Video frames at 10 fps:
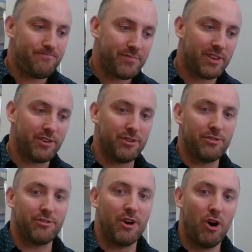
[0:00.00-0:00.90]

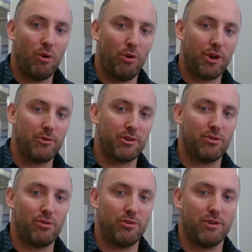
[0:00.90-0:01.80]
is what I would
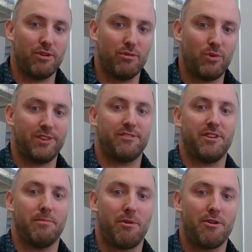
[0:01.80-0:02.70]
call the
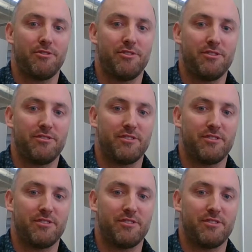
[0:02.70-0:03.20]
one-step process.